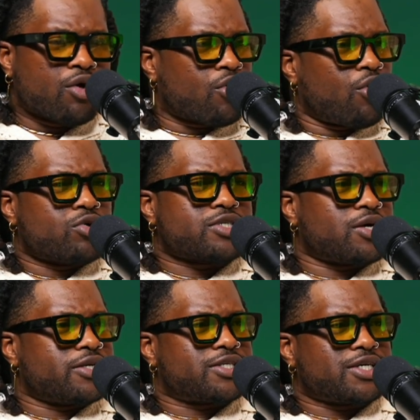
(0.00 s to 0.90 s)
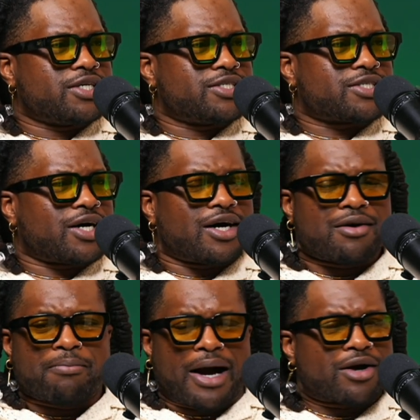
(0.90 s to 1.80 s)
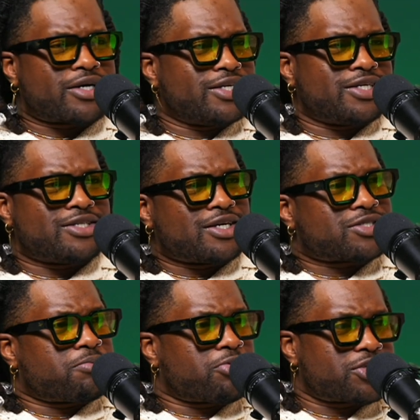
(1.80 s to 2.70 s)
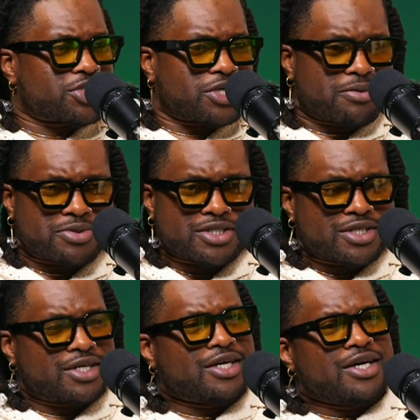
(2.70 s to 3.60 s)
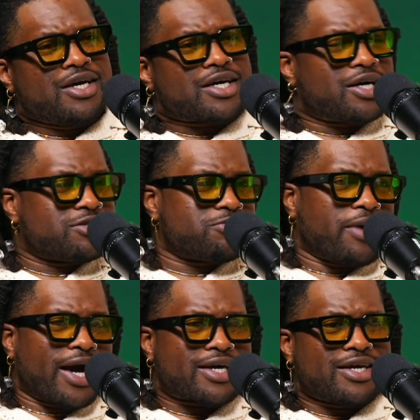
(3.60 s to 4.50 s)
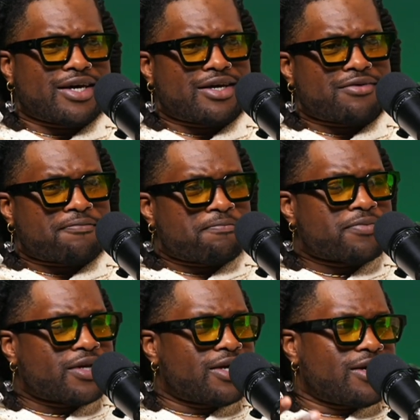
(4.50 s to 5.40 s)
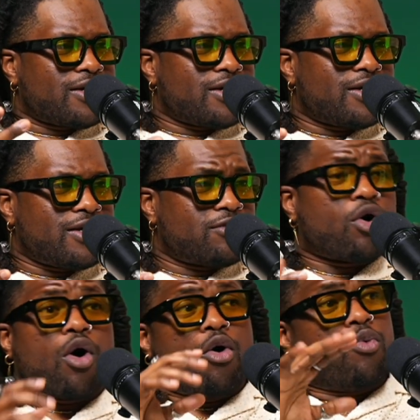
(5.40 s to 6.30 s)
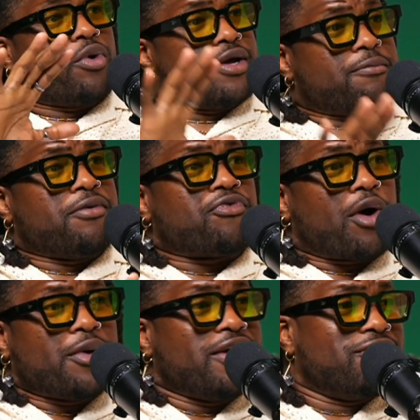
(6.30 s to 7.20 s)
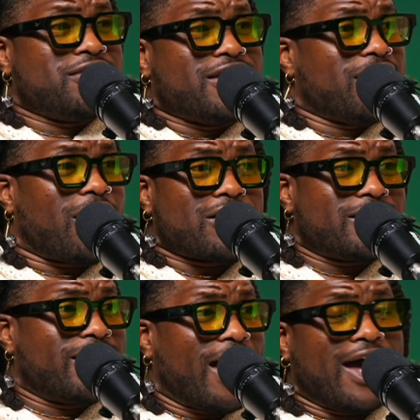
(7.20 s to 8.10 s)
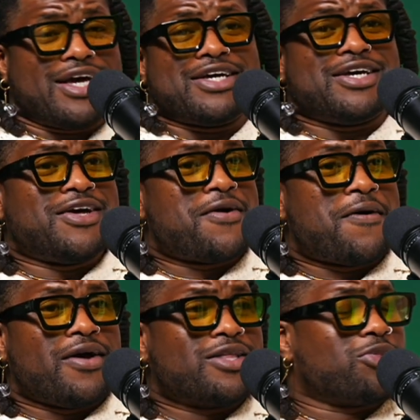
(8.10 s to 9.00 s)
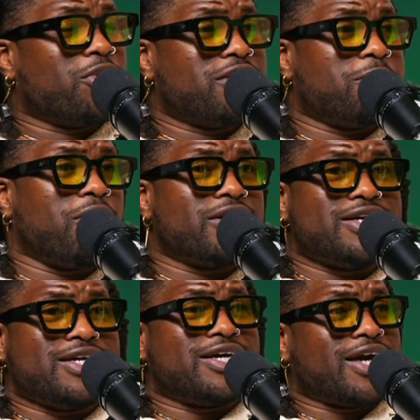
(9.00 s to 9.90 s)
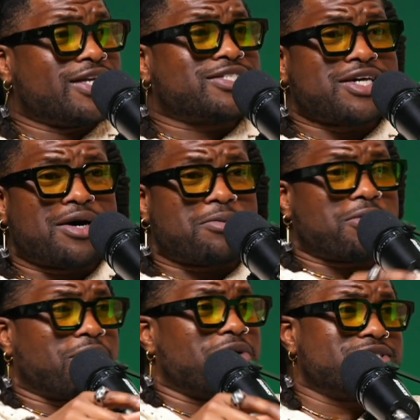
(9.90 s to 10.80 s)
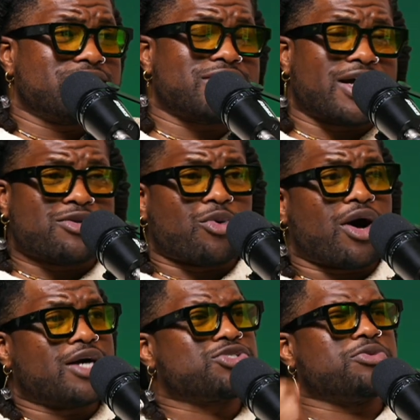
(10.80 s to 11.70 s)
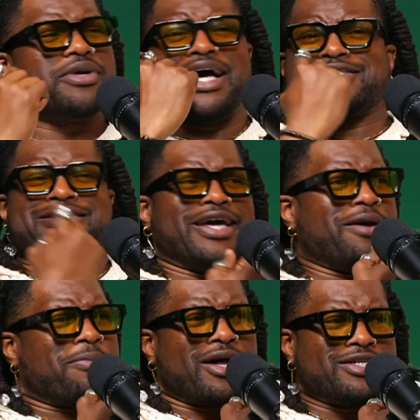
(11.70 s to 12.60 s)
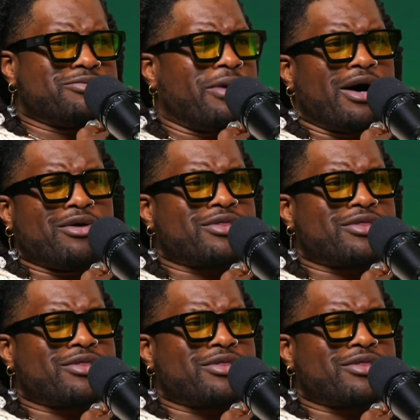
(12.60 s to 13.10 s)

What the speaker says: goes out into his balcony, does some push-ups, comes back in. Before we even did all of that, 3 a.m, he gets up, goes inside the washroom. He has tape on his mouth.